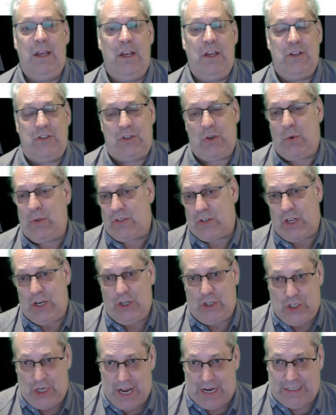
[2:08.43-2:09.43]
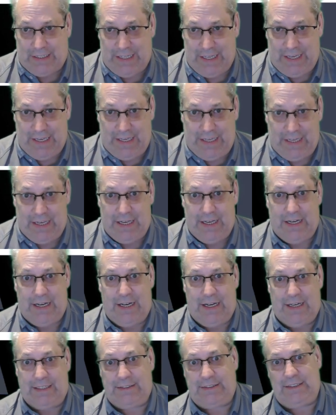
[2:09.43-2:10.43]
So it's going to check the
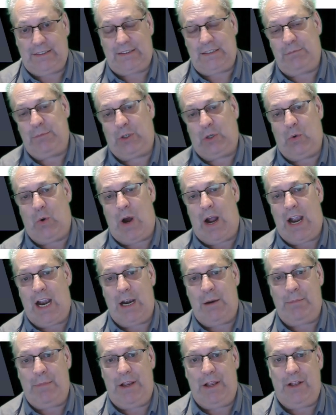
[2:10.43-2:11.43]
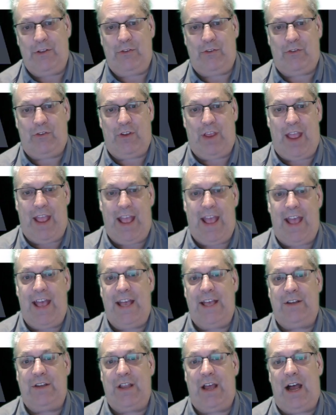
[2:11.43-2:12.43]
uh, system requirements,
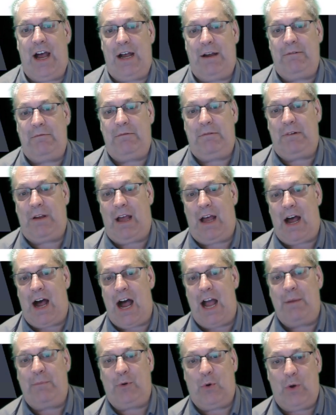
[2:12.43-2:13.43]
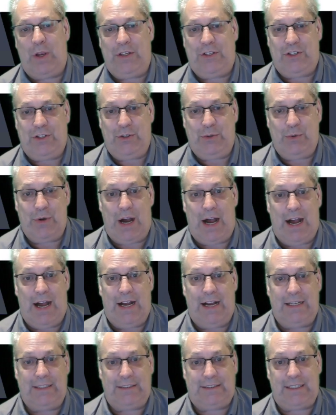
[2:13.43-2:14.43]
and I'm going to
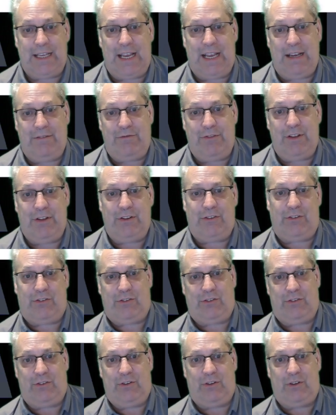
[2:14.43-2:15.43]
uh, save this